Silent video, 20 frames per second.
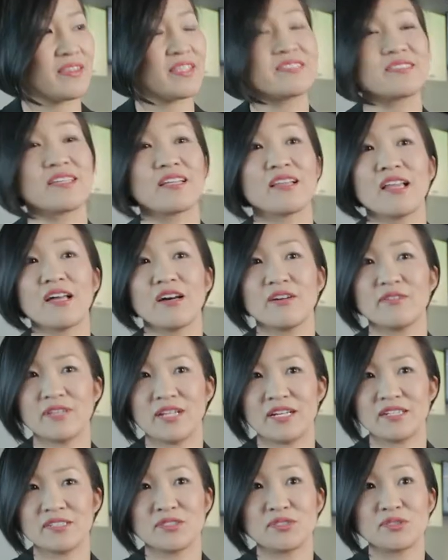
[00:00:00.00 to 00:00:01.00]
This allowed
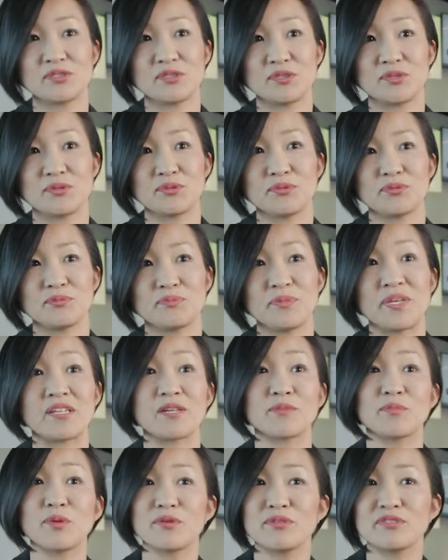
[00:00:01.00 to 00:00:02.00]
us to make
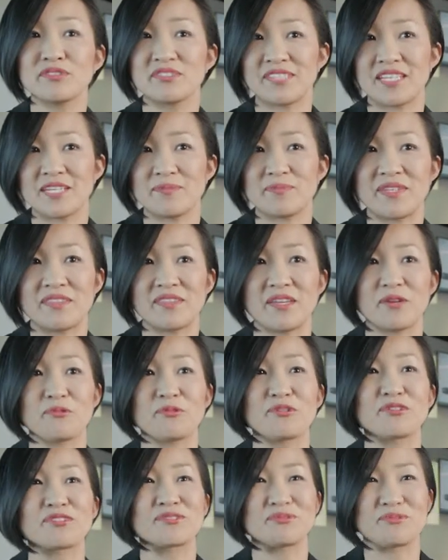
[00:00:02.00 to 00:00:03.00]
a bold statement that
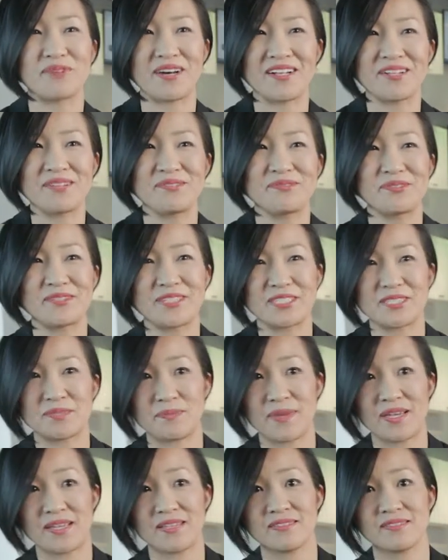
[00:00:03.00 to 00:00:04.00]
works well for the
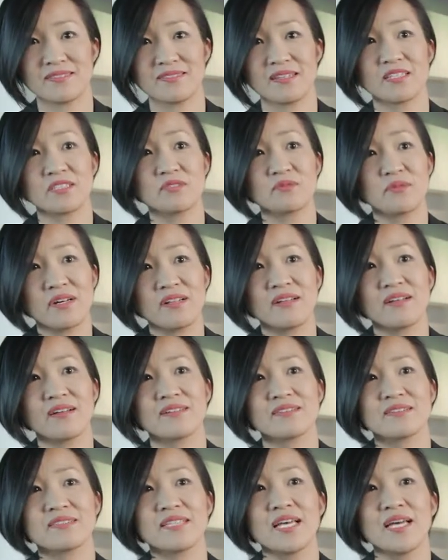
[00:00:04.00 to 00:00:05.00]
space as well
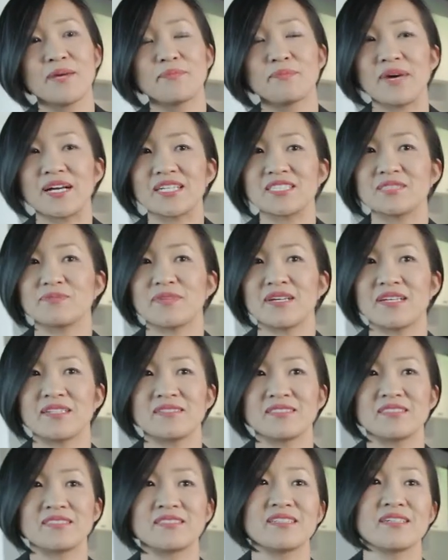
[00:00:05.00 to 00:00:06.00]
as
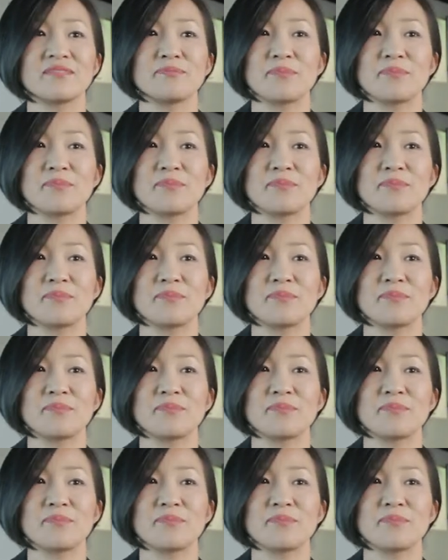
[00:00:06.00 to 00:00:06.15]
maximize the